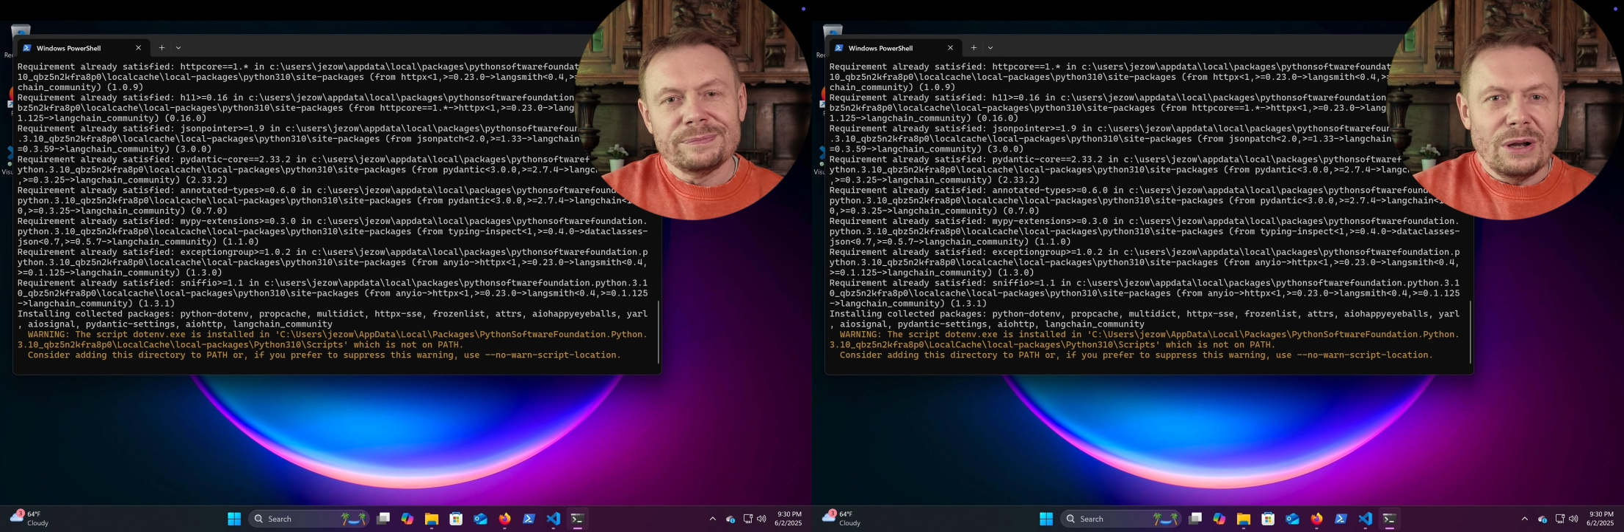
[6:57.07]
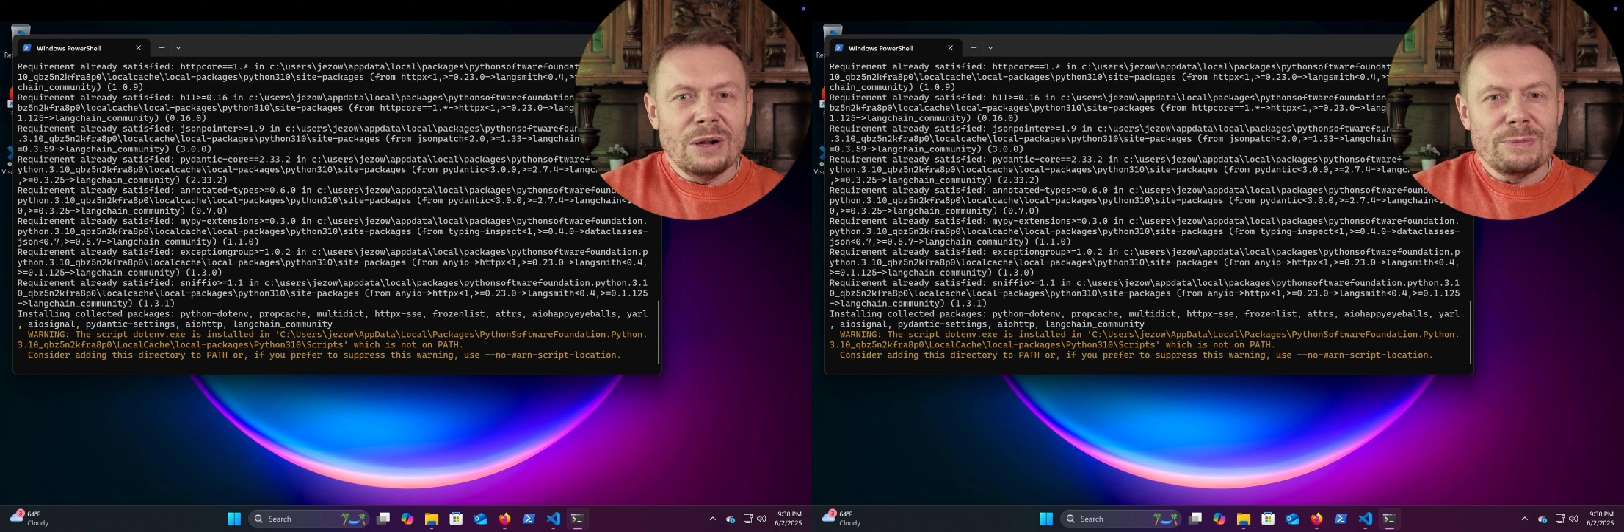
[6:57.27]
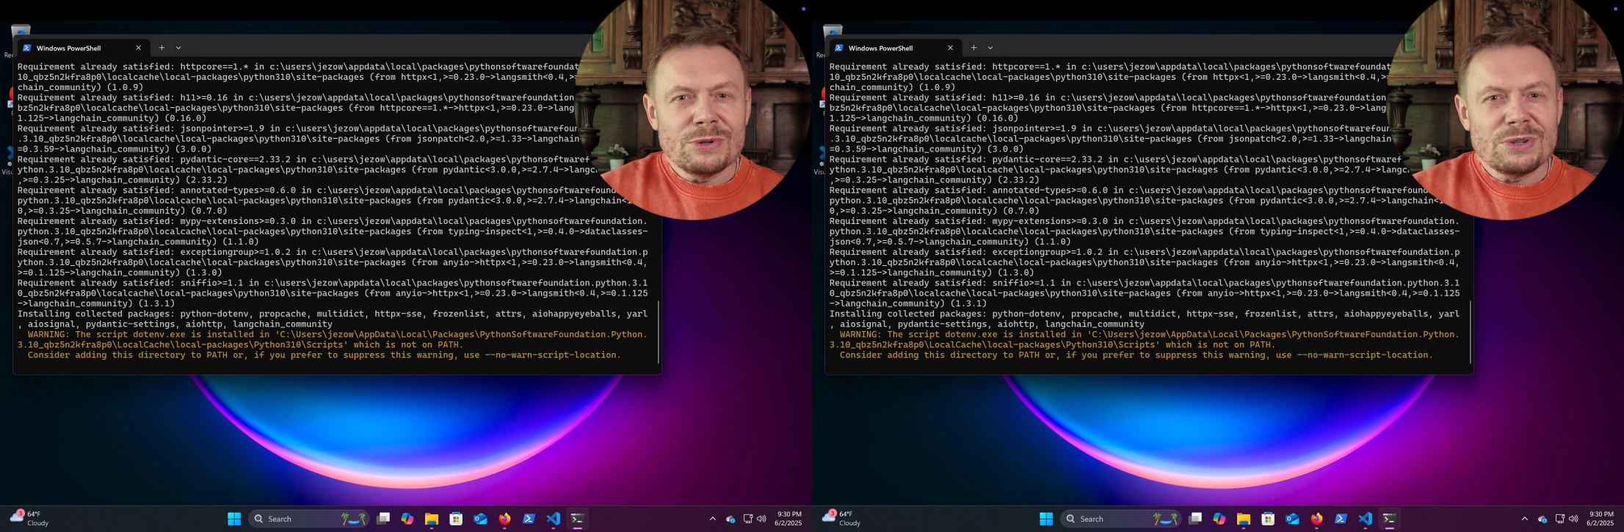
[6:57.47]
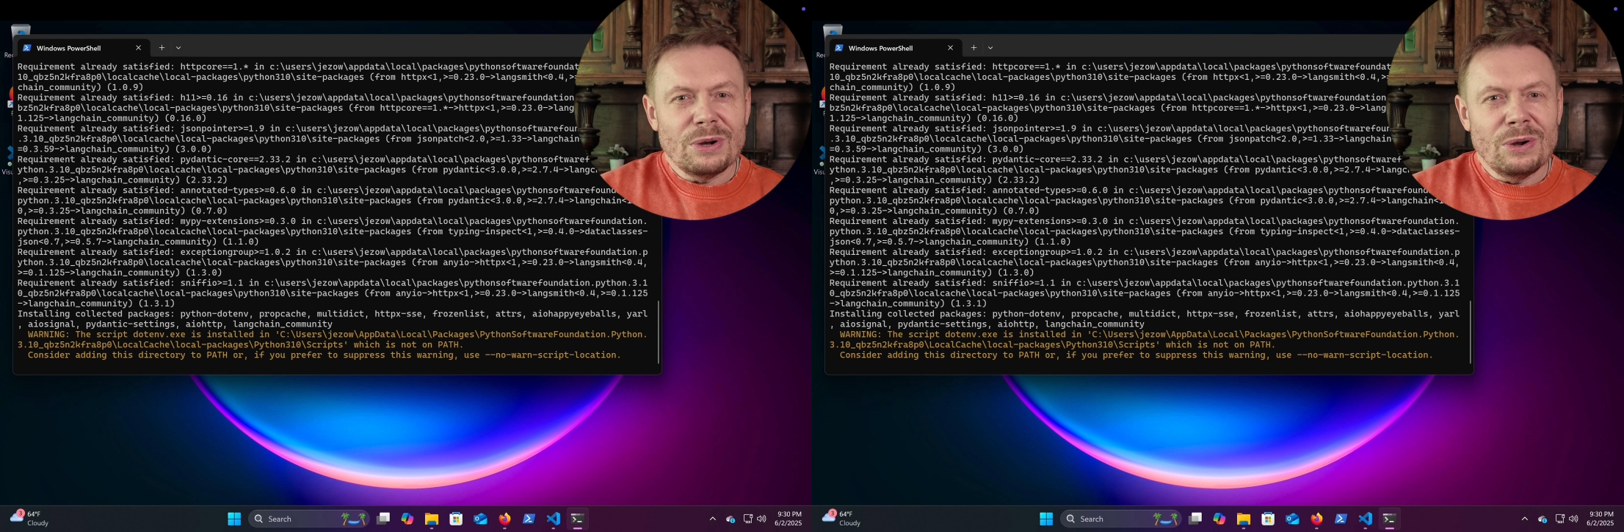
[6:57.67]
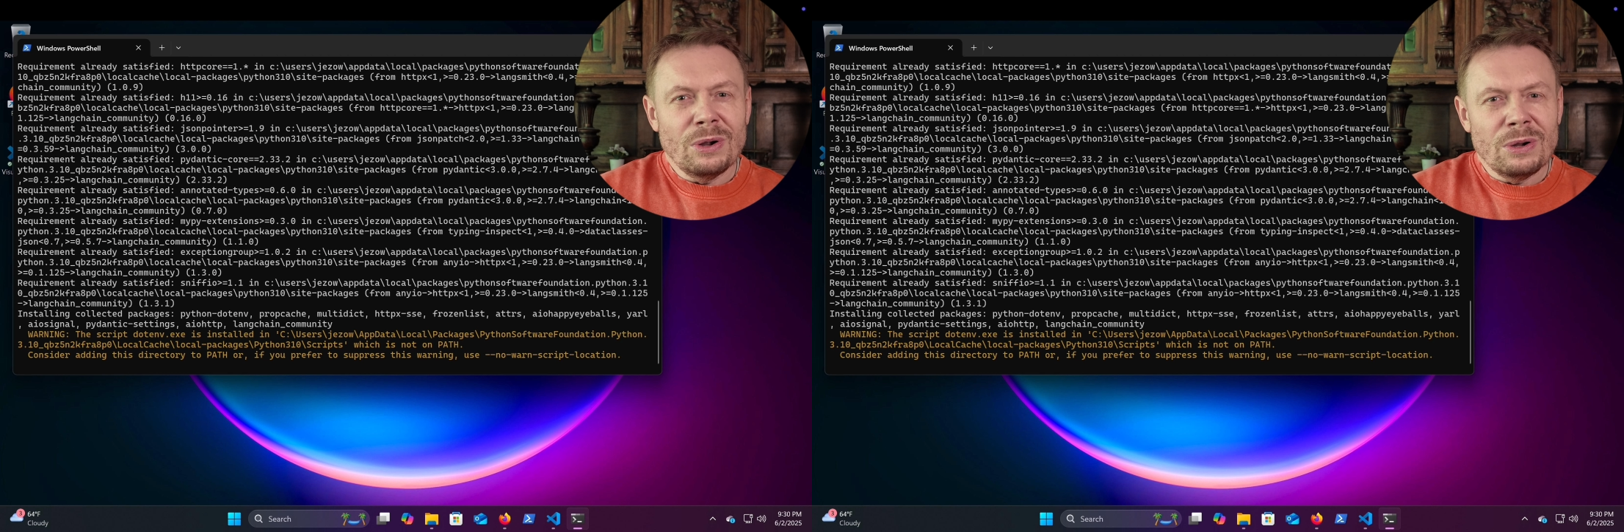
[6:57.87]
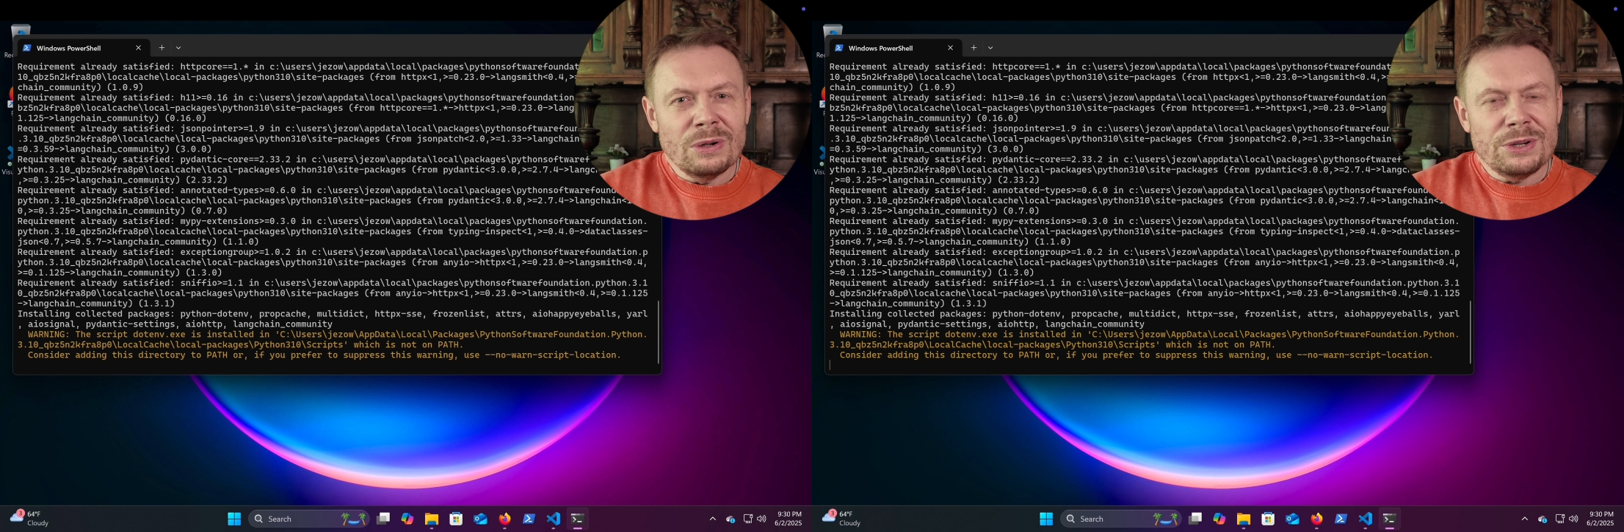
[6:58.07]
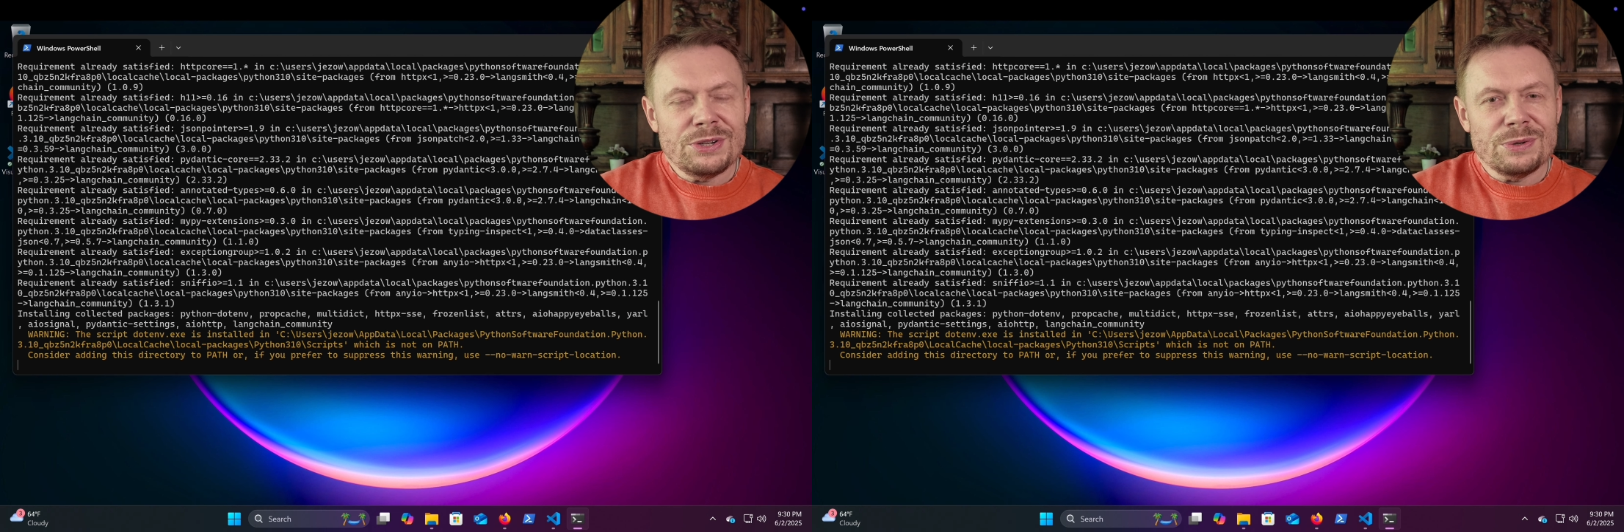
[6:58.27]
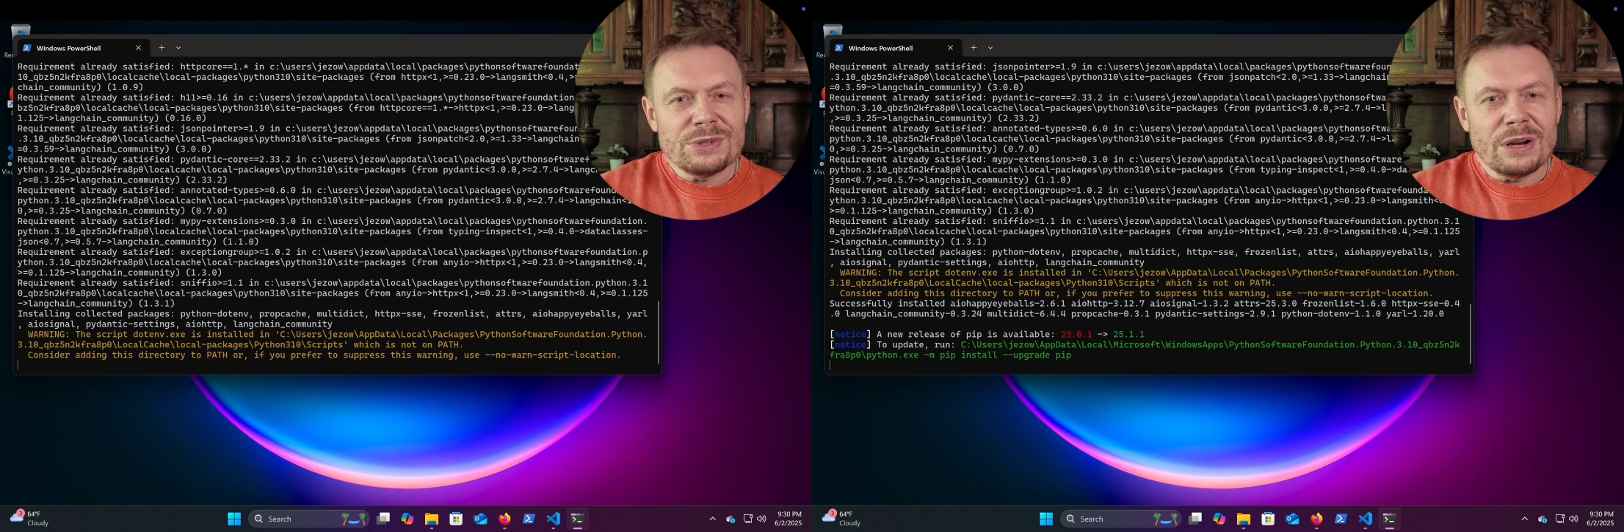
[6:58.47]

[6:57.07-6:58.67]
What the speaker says: Almost all issues